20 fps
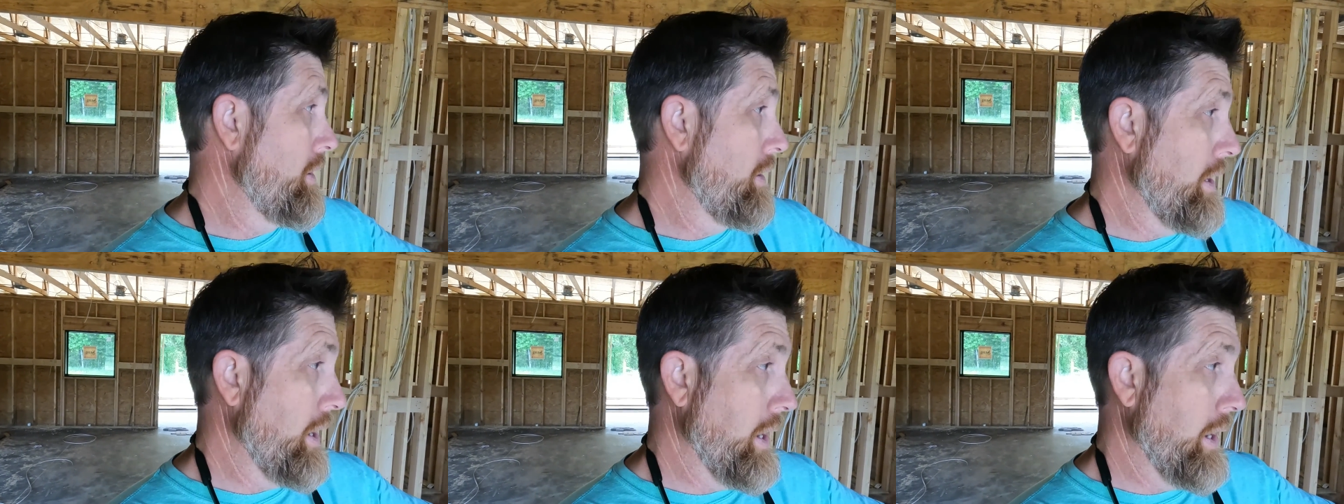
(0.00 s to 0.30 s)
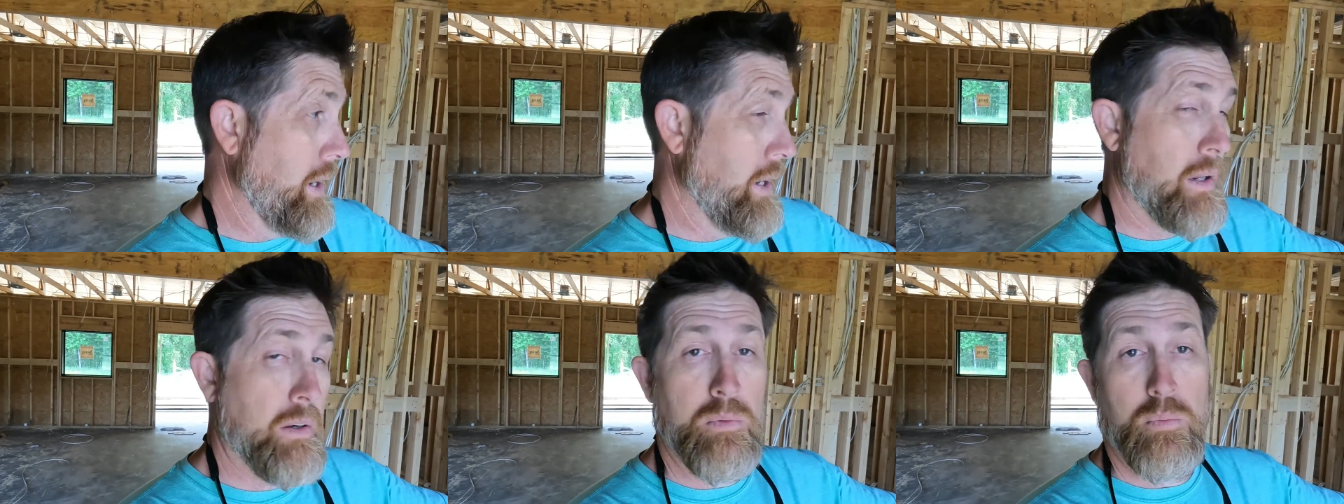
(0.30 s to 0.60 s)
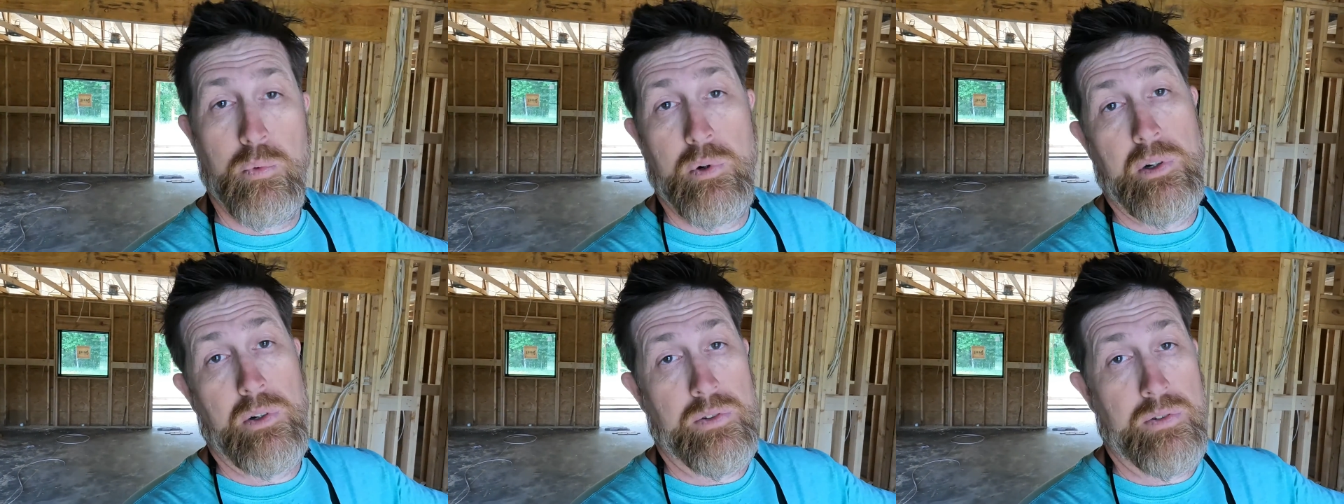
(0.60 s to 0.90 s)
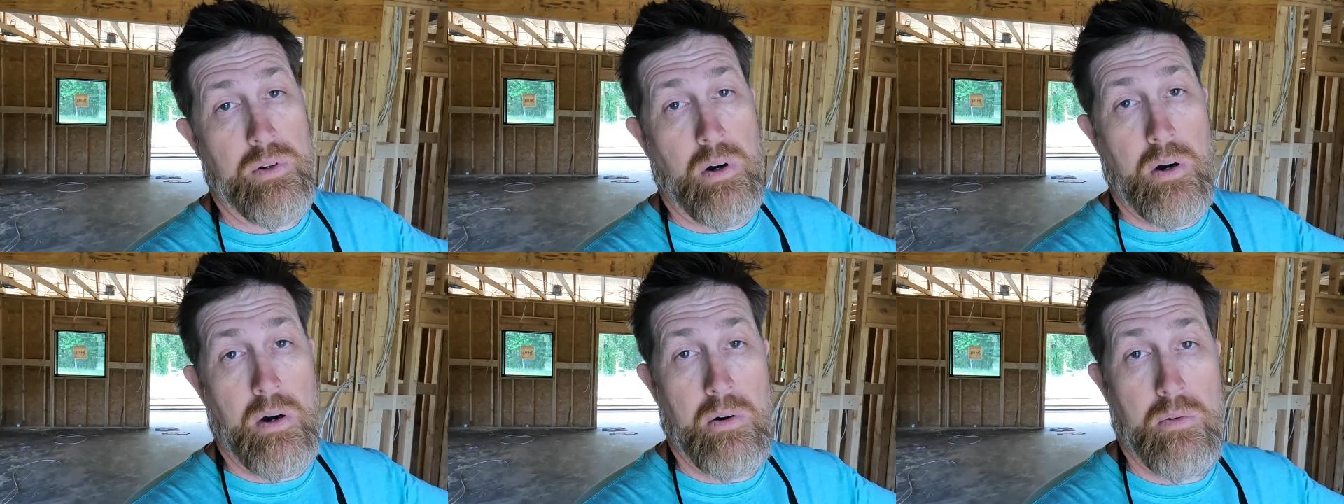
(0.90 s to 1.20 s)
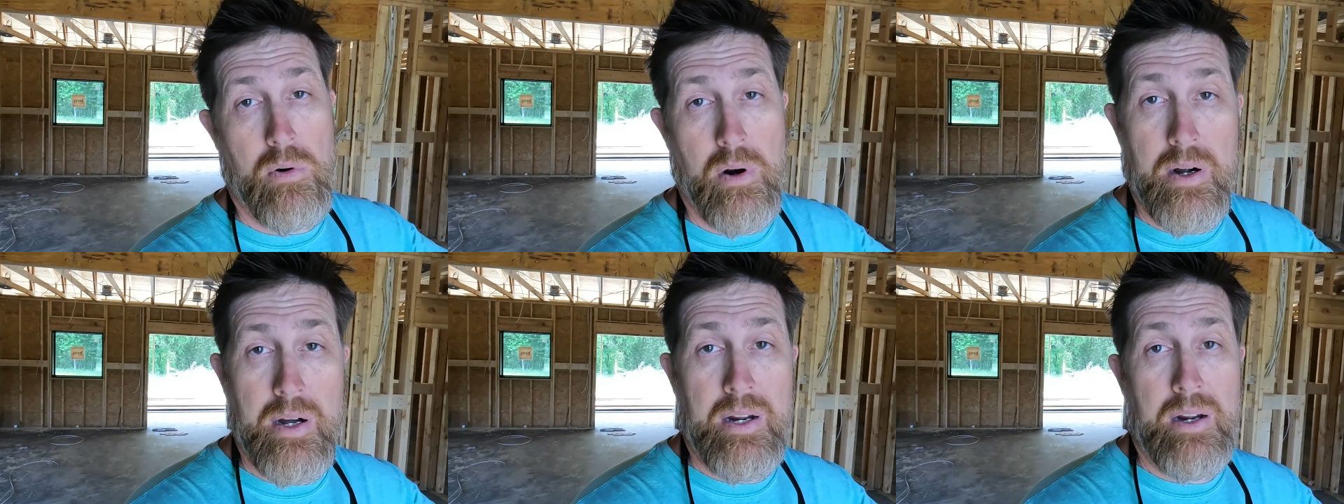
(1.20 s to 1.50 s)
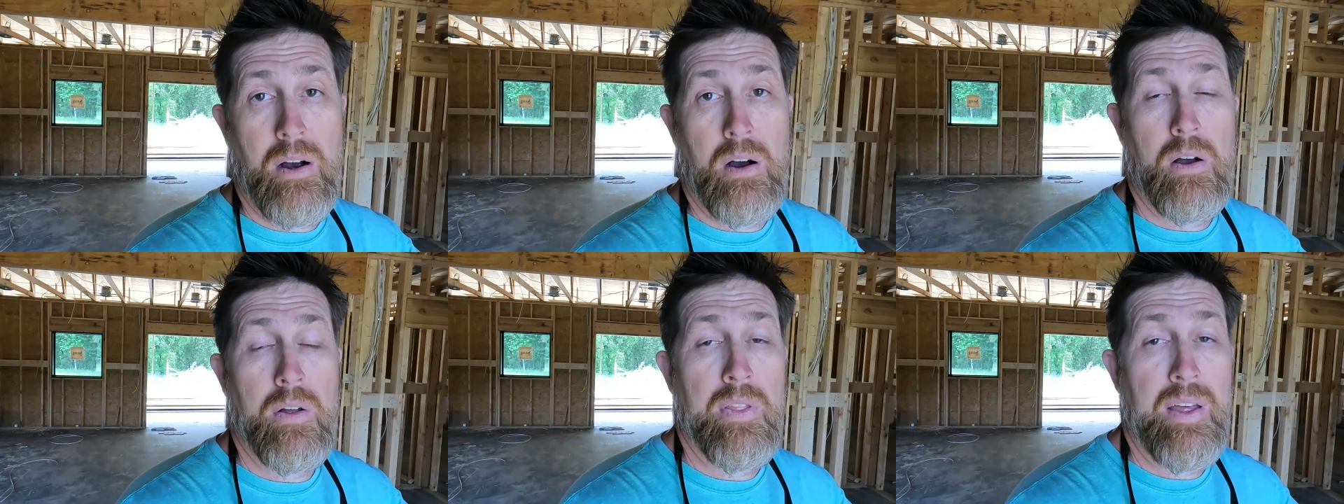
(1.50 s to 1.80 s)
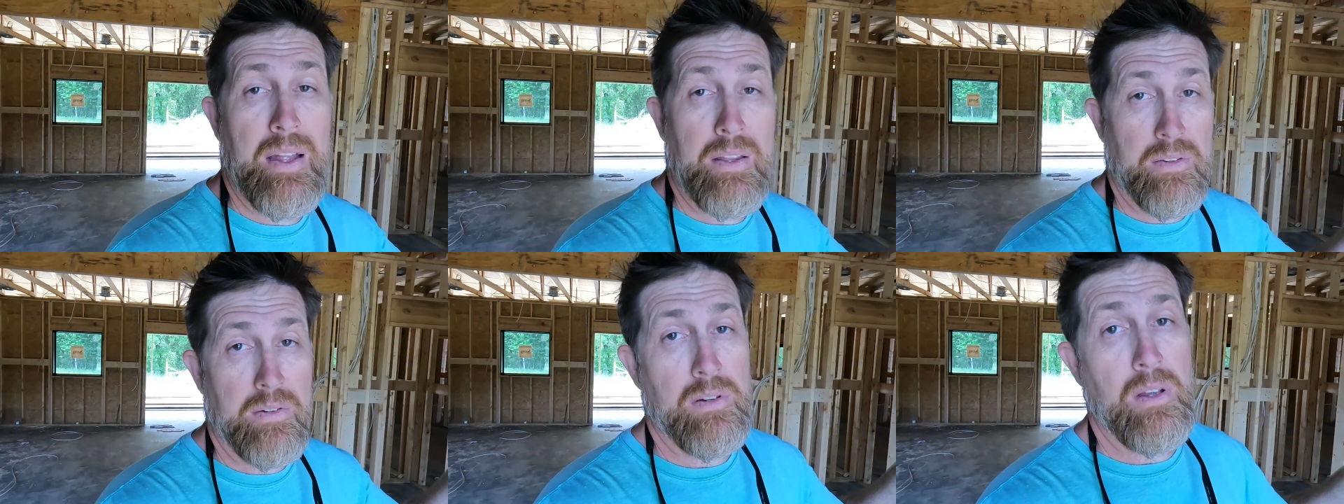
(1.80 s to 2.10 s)
And we'll start running all
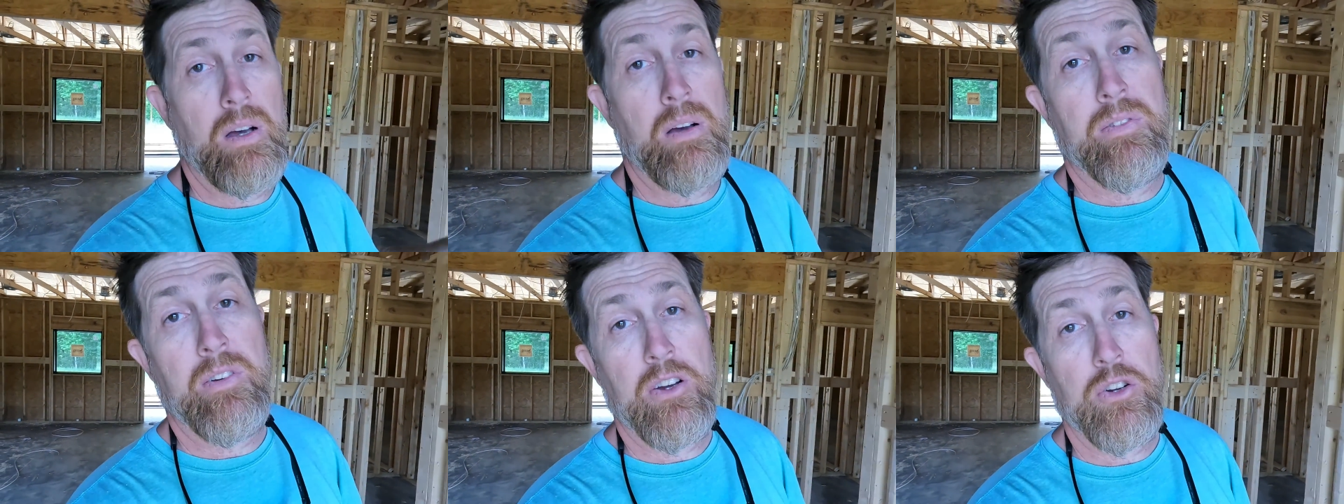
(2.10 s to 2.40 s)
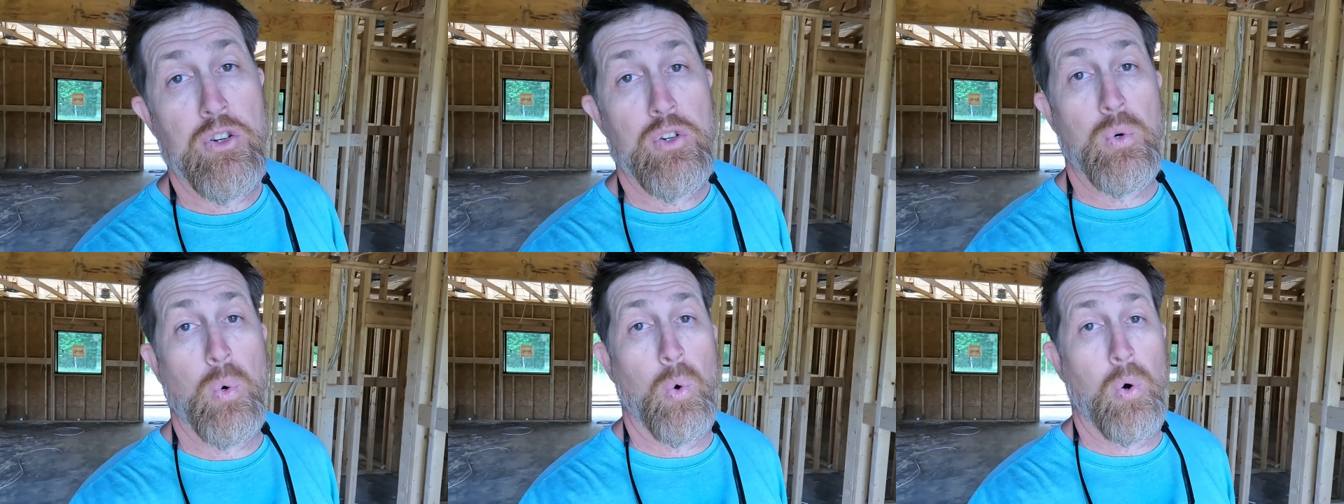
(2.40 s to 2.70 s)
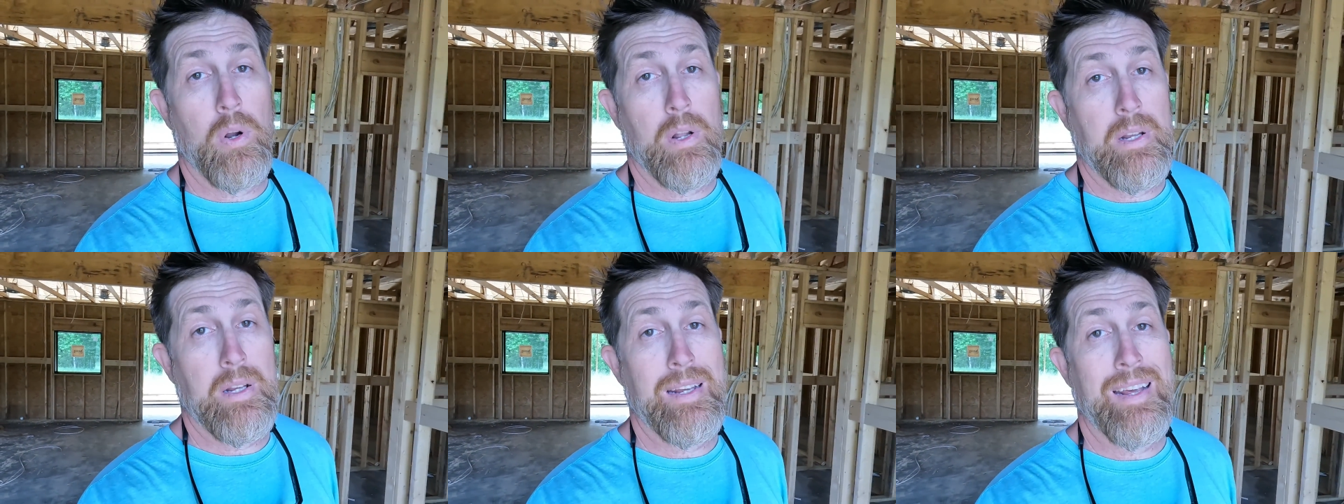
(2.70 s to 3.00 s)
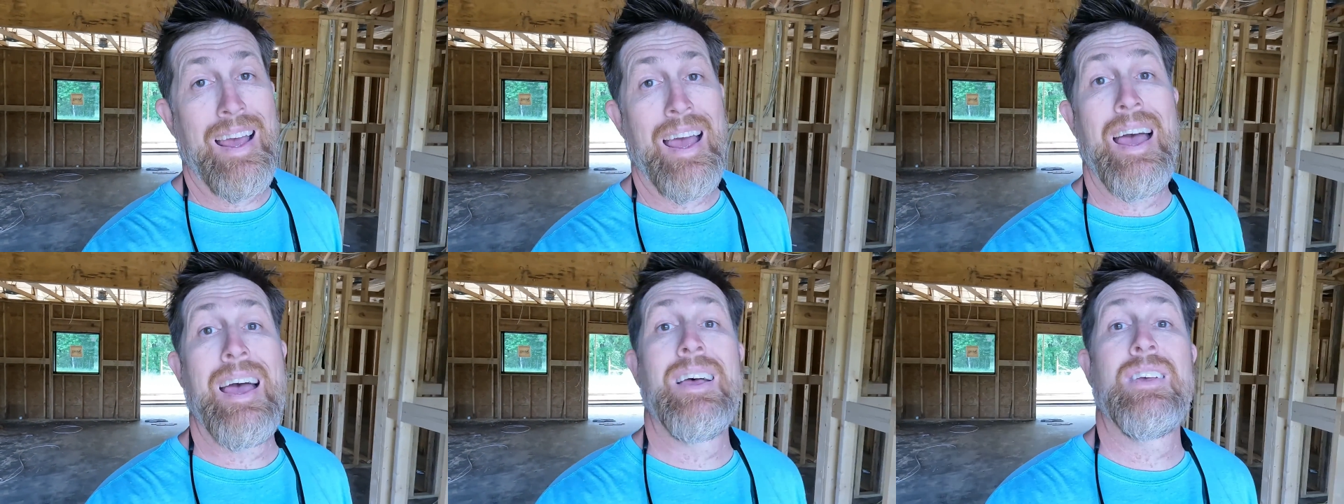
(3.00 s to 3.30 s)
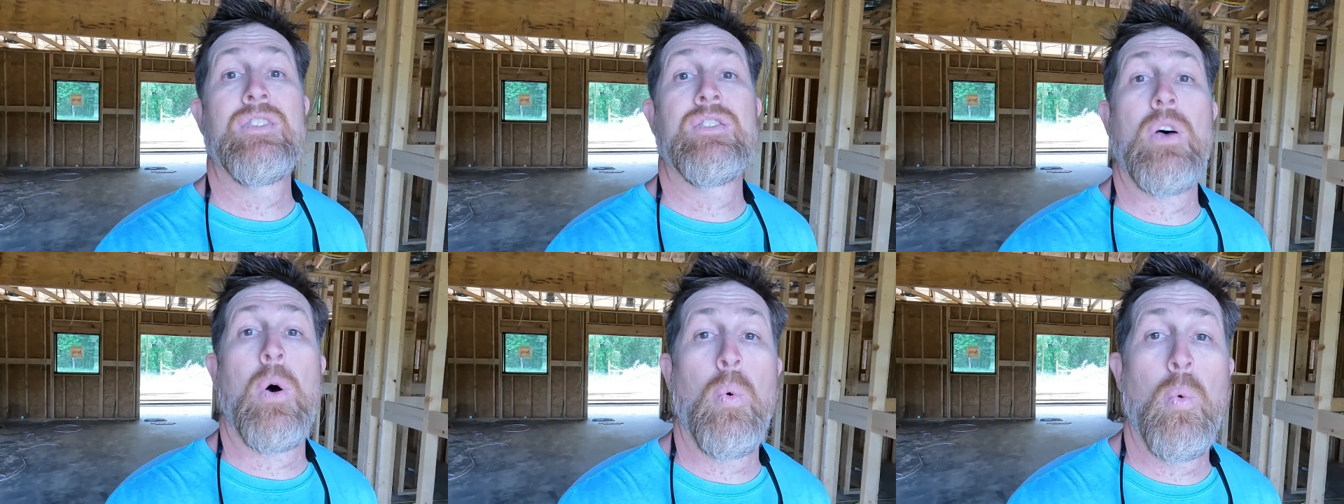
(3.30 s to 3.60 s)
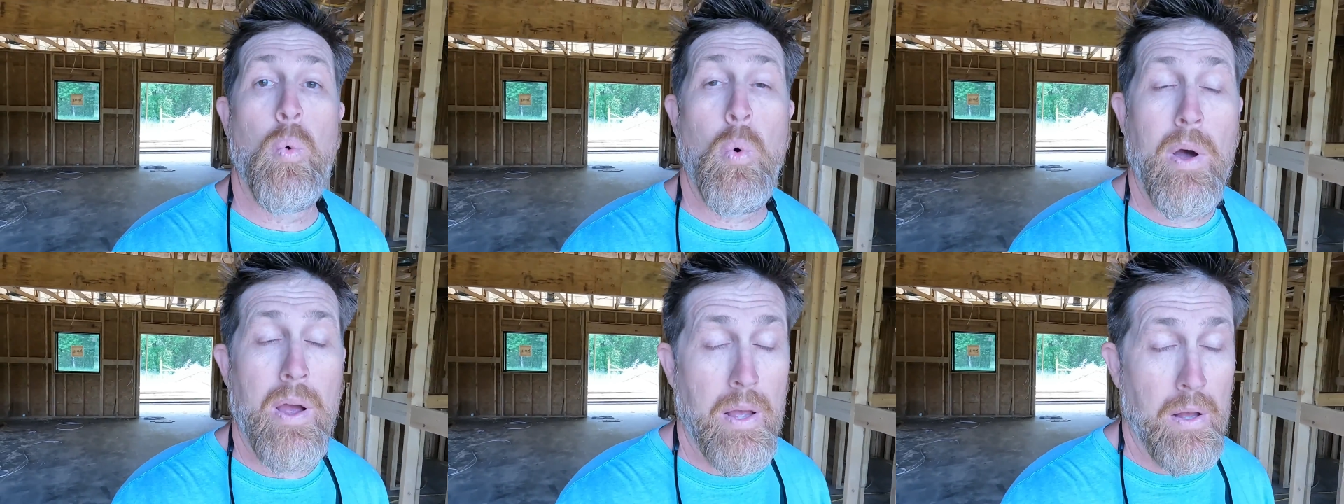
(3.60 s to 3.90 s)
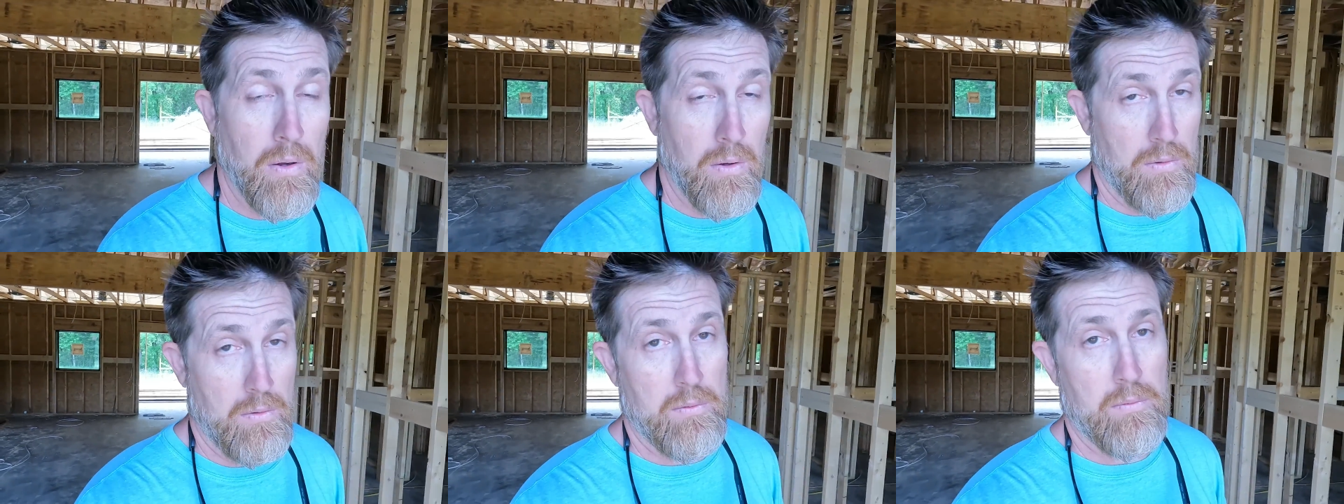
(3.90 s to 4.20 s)
that stuff shortly as
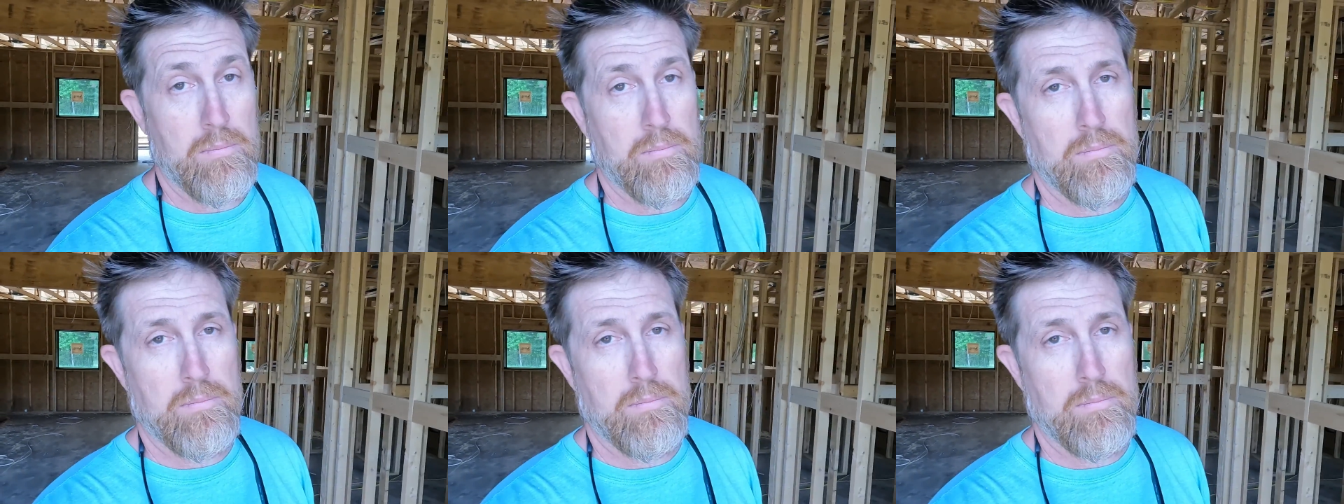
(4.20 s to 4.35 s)
well.